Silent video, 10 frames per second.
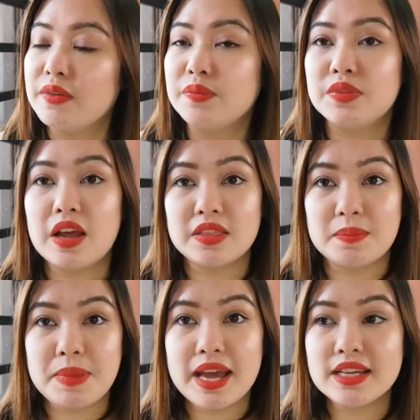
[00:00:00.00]
Not the
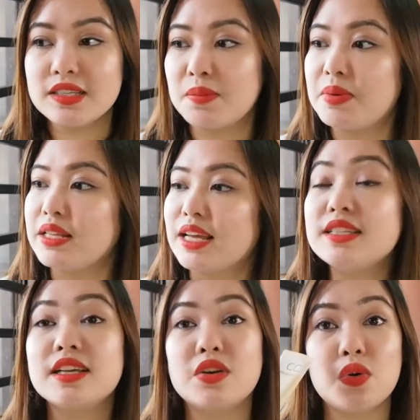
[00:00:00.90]
best, but
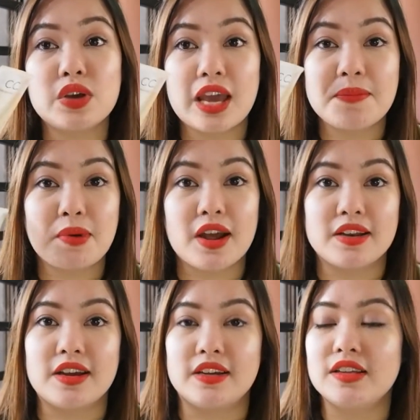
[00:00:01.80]
it's an okay
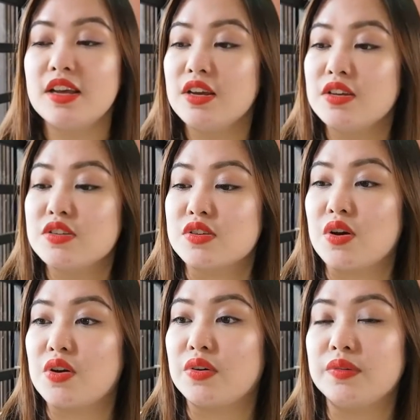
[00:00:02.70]
product.
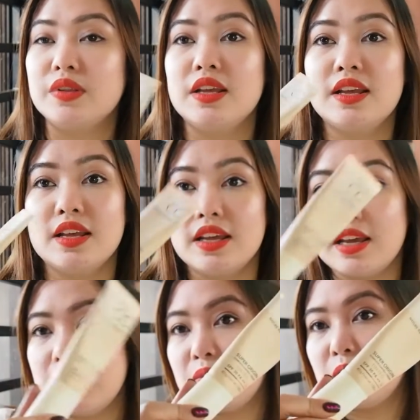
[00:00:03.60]
So
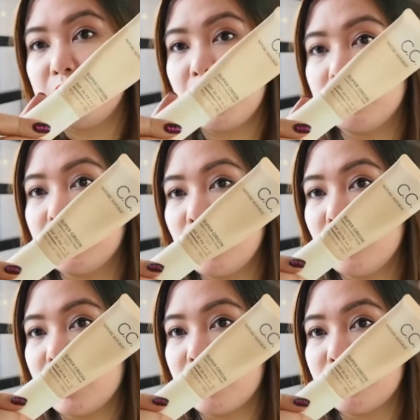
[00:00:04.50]
it will be up to
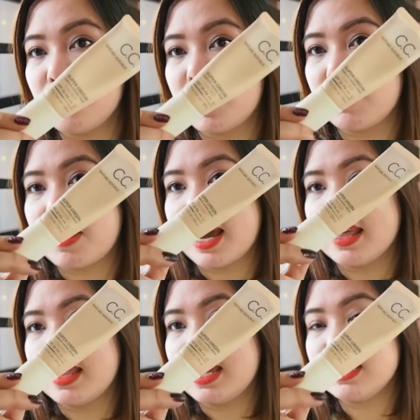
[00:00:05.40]
you if you want to buy
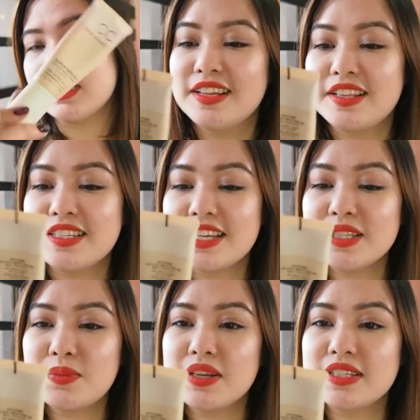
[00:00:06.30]
this. This is
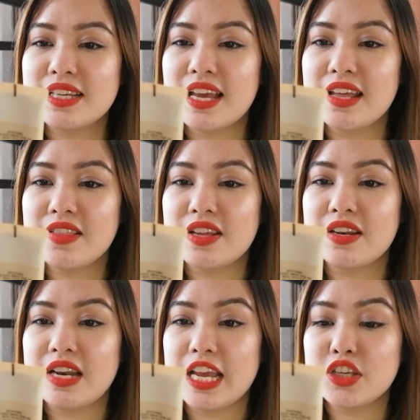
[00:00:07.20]
once again the
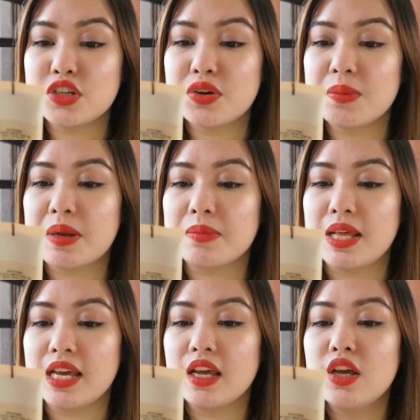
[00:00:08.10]
Nature
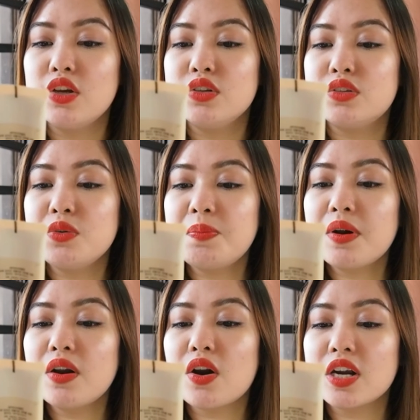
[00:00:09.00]
Republic
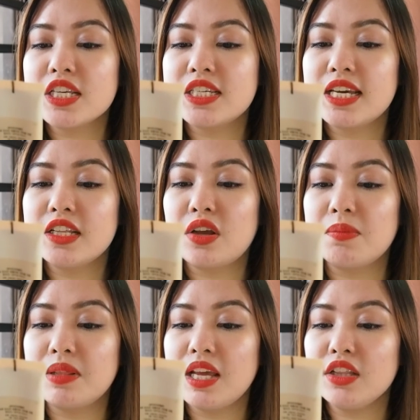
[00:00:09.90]
Super Origin
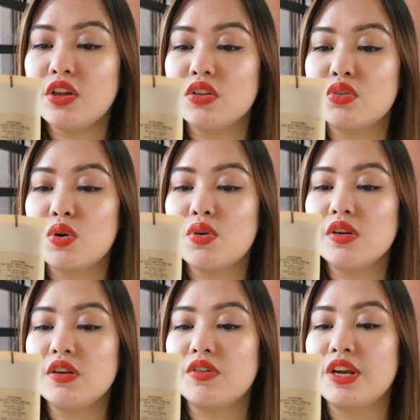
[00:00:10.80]
Complete Control
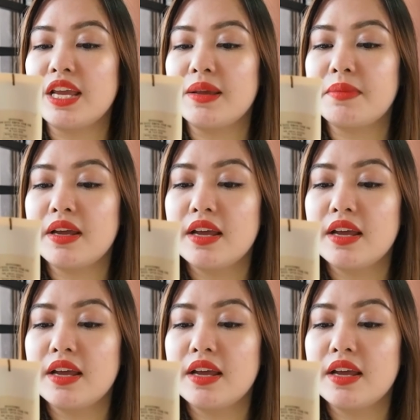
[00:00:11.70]
Cream